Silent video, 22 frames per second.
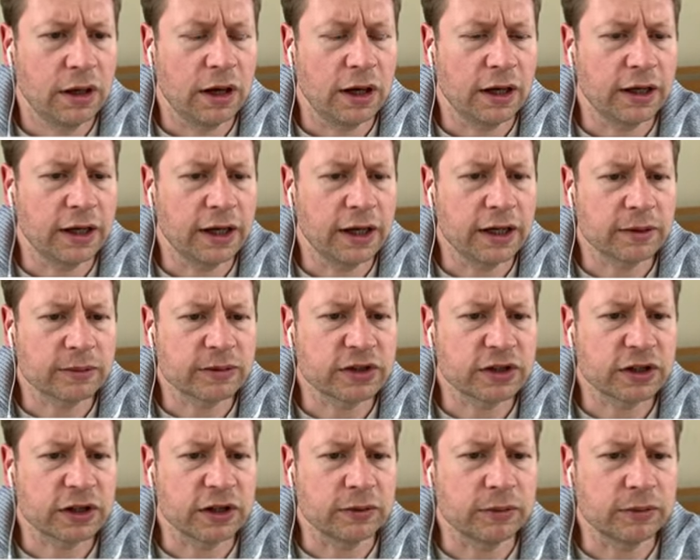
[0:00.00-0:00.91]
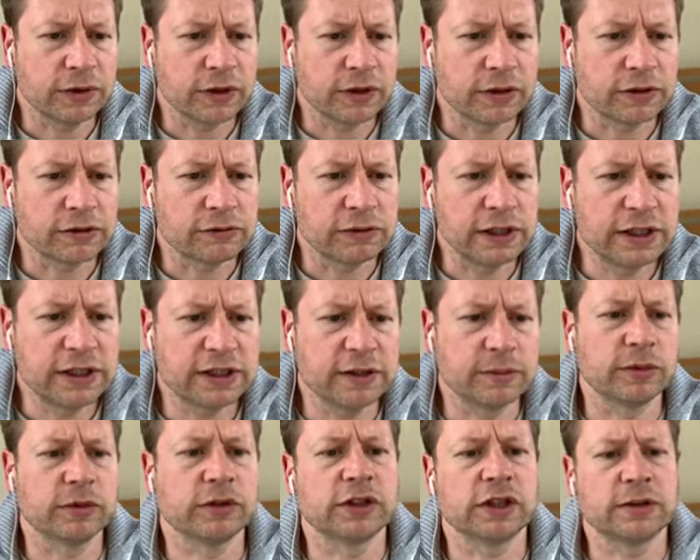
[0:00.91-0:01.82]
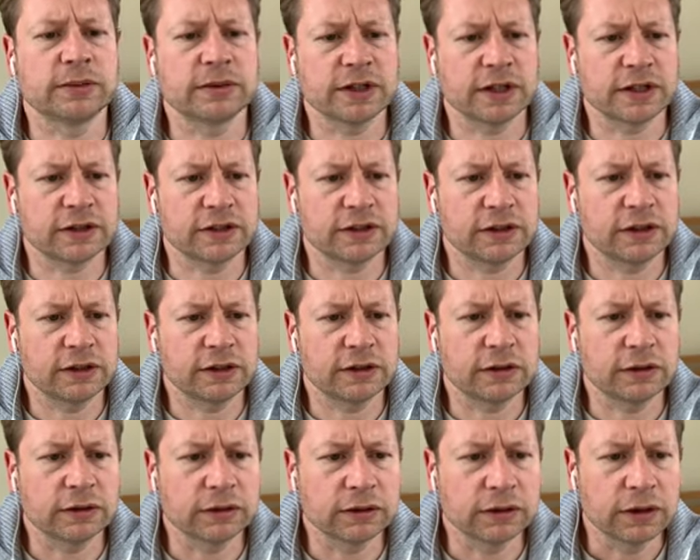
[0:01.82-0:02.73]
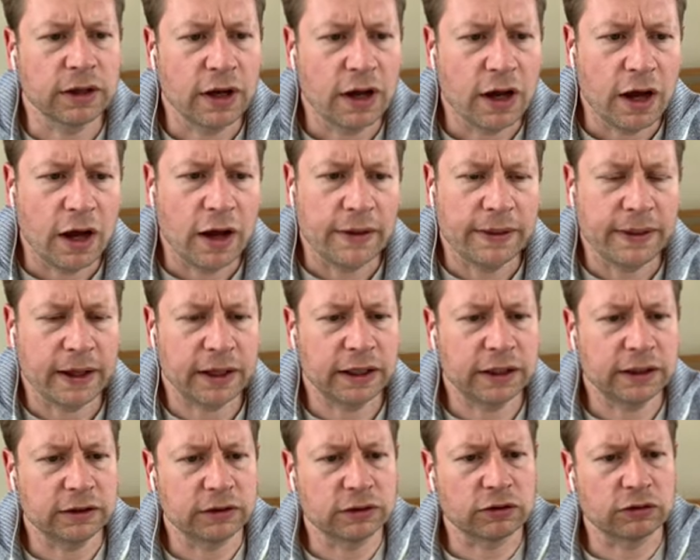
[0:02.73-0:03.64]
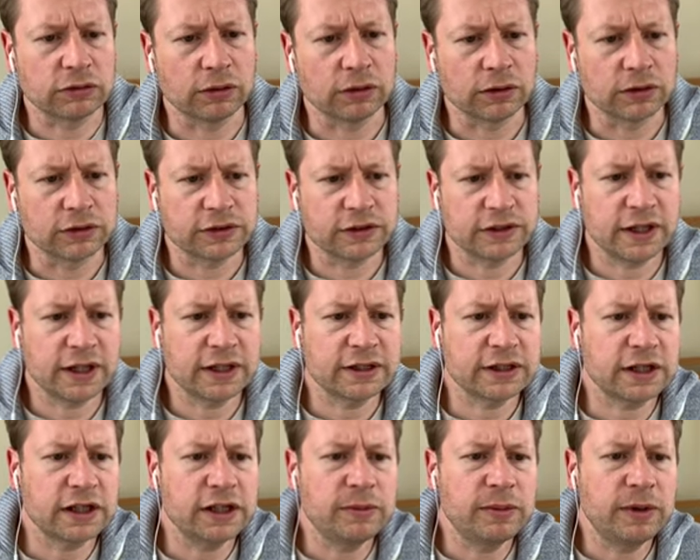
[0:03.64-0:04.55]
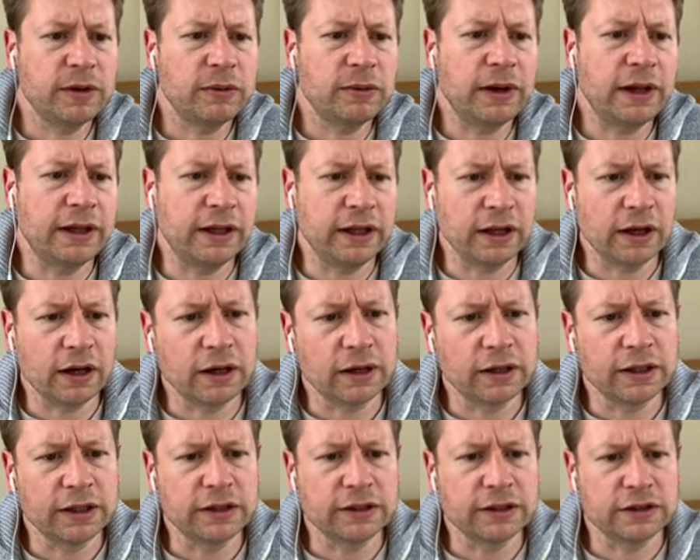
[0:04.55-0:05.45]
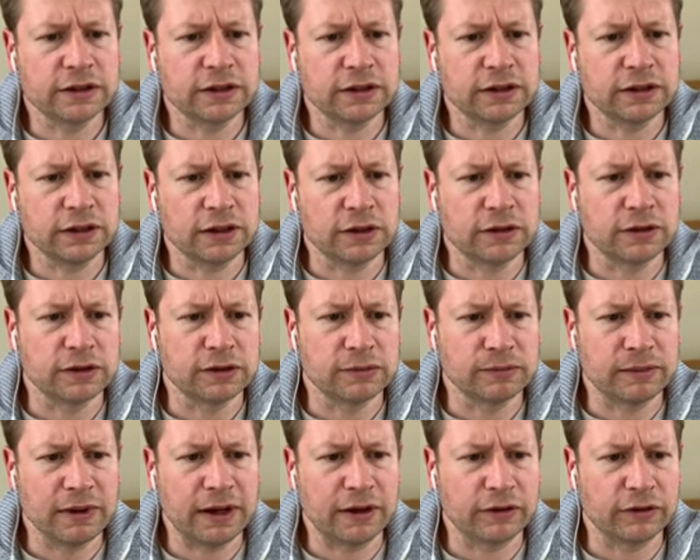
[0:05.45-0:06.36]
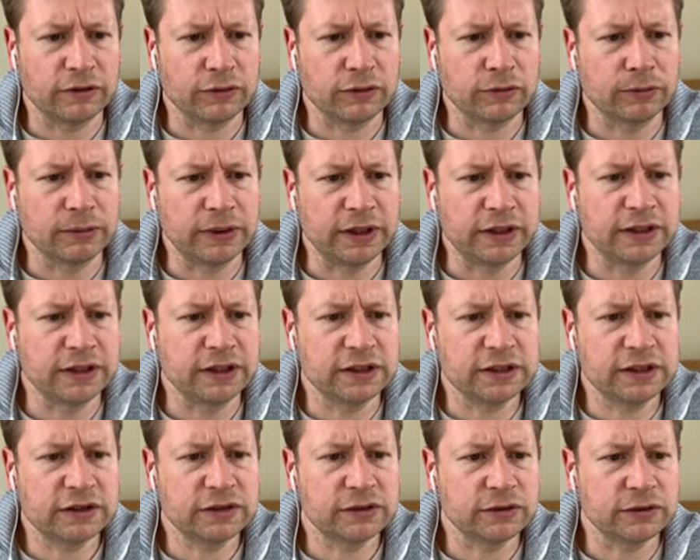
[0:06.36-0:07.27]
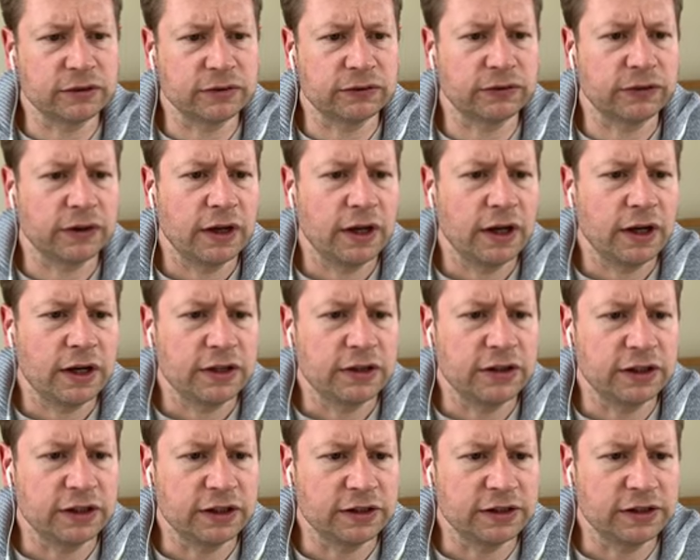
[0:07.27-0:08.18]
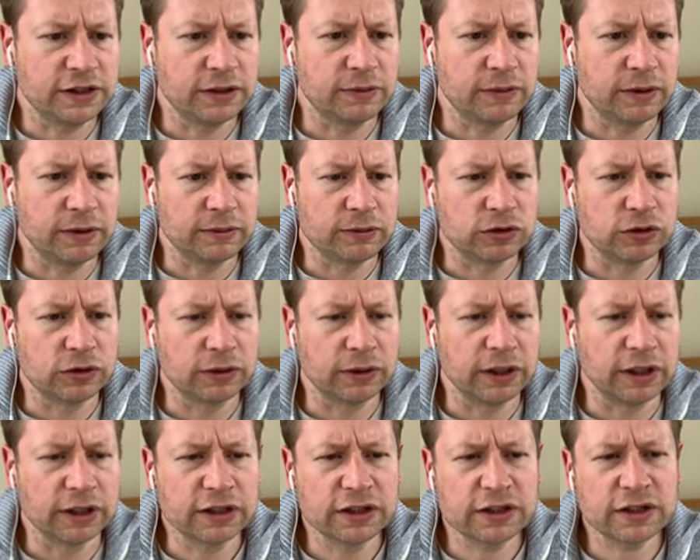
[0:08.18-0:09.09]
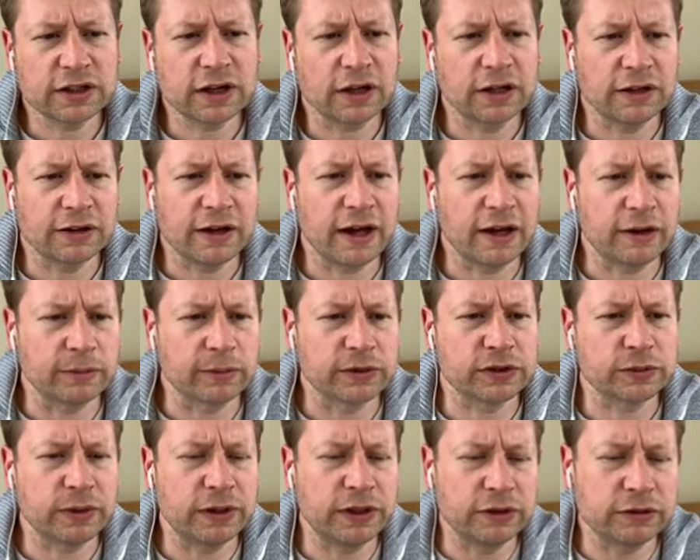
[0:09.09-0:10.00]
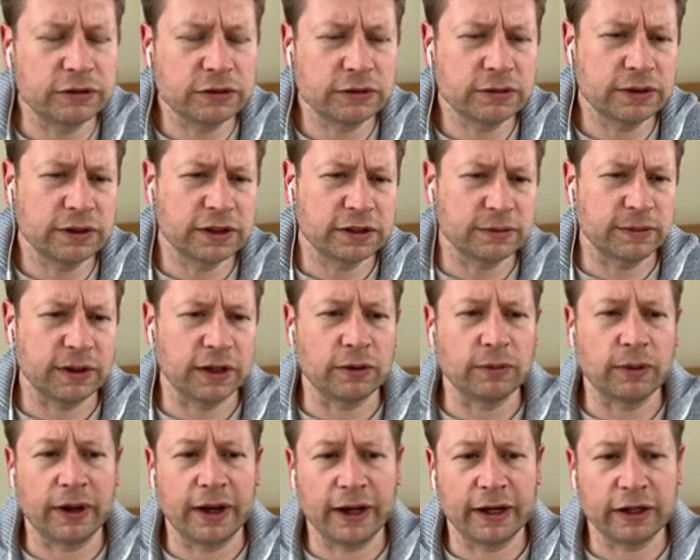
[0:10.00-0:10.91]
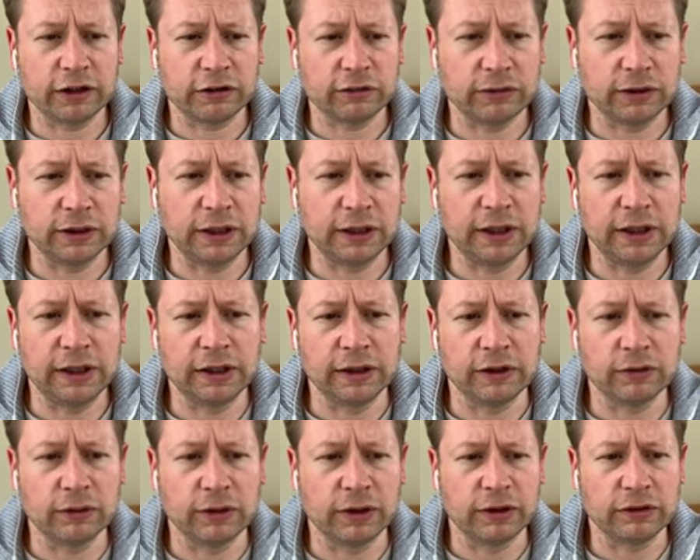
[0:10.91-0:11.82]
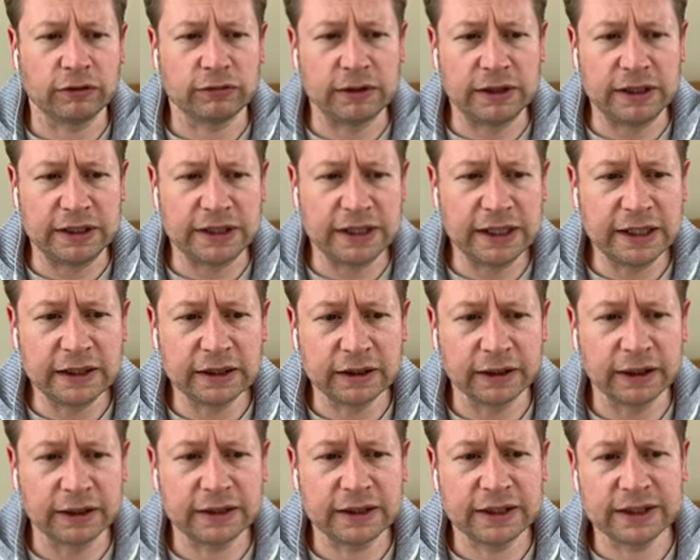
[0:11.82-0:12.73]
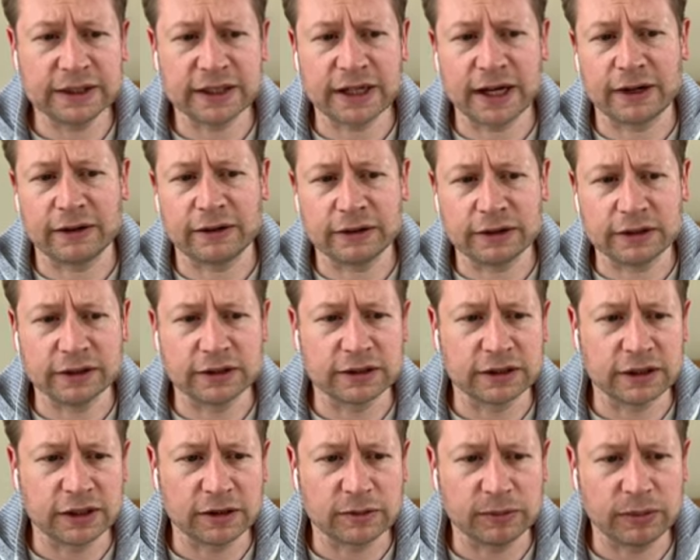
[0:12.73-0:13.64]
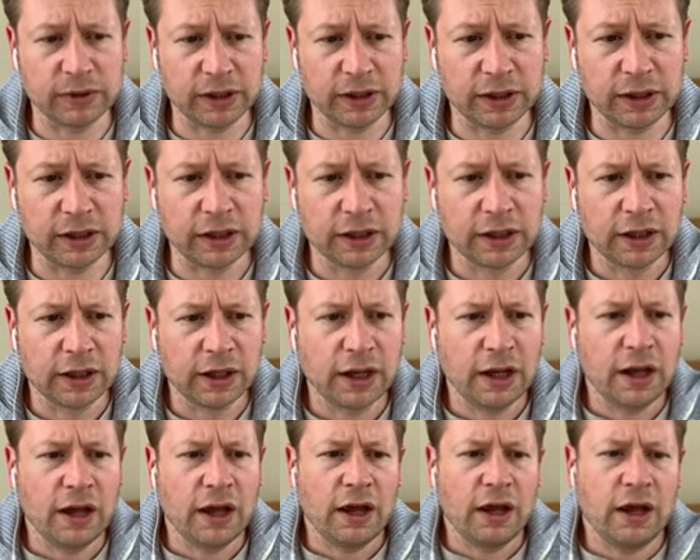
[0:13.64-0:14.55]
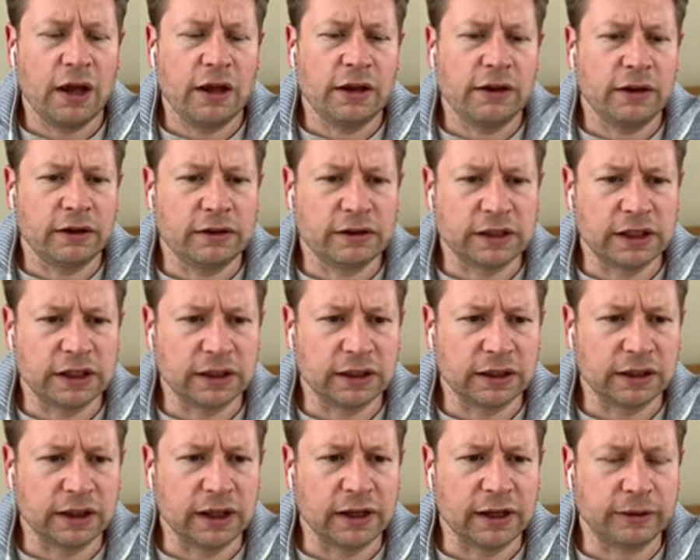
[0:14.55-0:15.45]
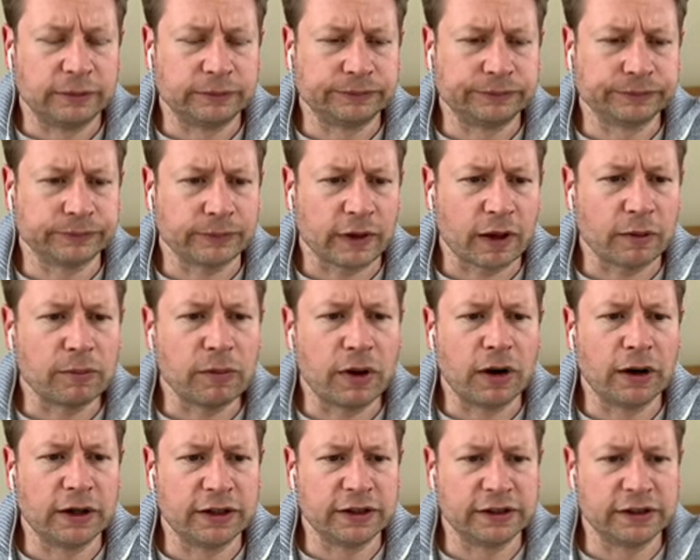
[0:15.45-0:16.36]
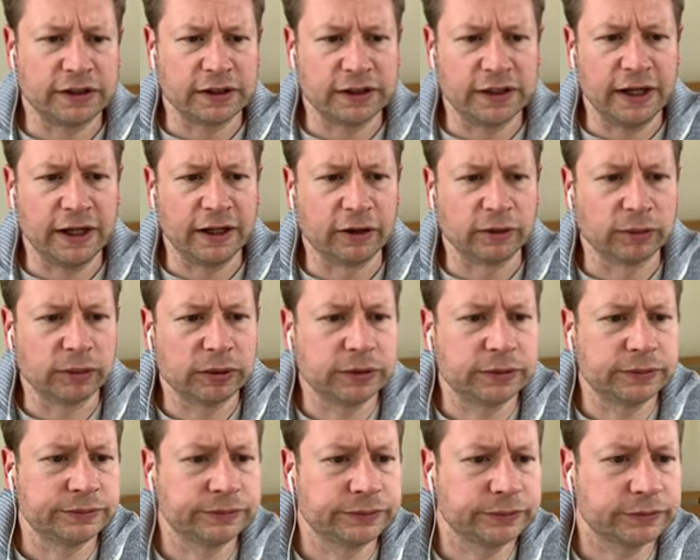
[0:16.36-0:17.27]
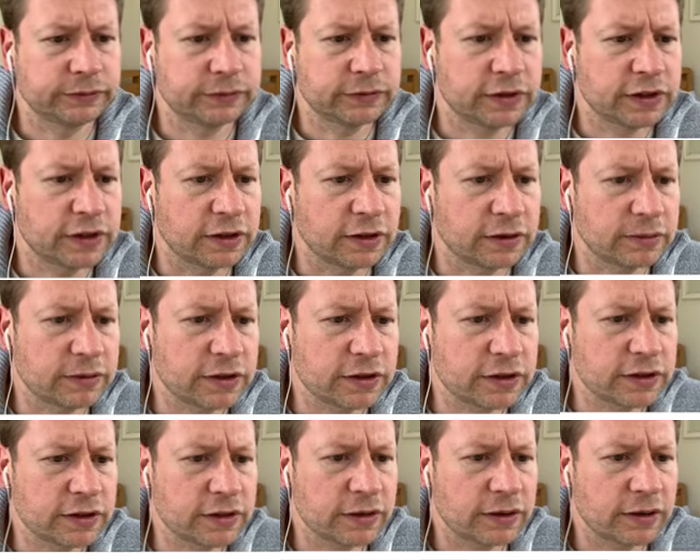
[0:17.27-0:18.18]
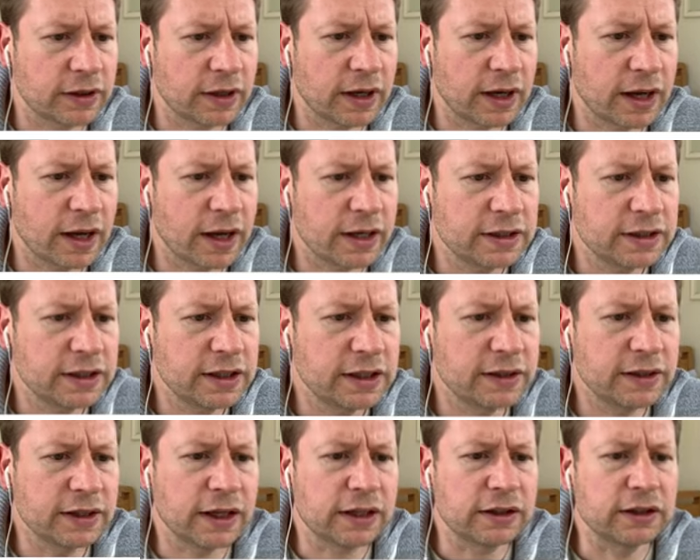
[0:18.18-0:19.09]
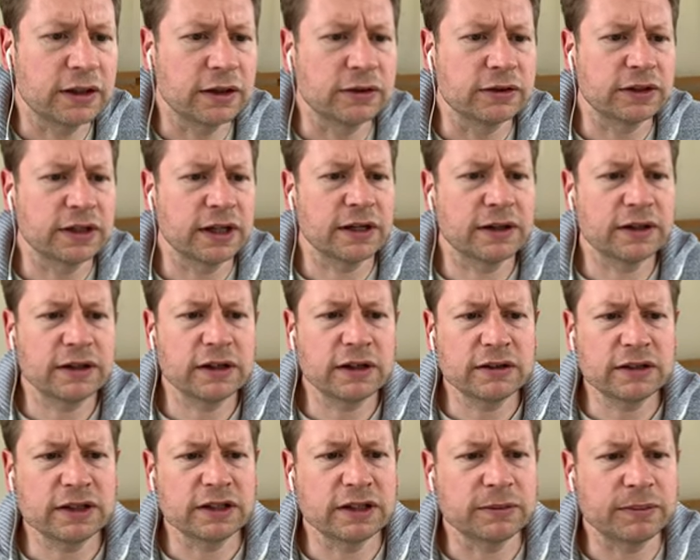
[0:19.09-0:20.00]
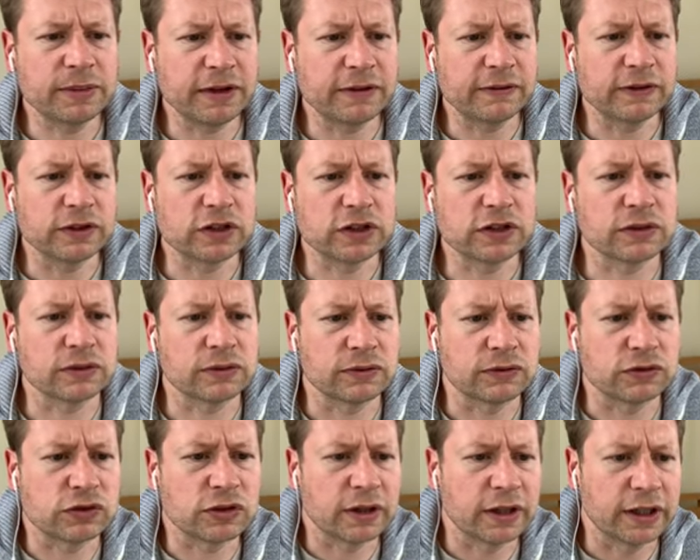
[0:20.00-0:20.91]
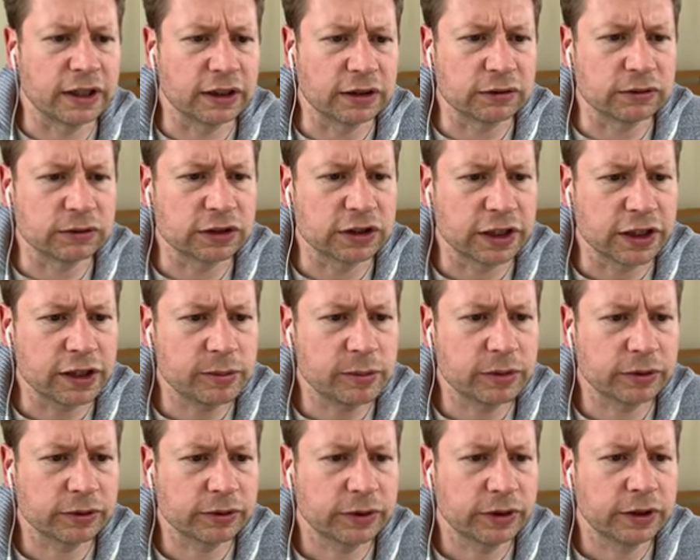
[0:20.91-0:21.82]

Again, I'm starting with those really simple shapes, that circle and that little cross. That's going to be where the eyes, nose and mouth will meet. It's sort of, as you can see where I'm drawing, it just kind of helps when you're drawing something quite accurately and quite 3D like this character is going to be. Those little um, markings can help. So I'm just adding in that nose. Now the nose is a bit of a sort of triangle shape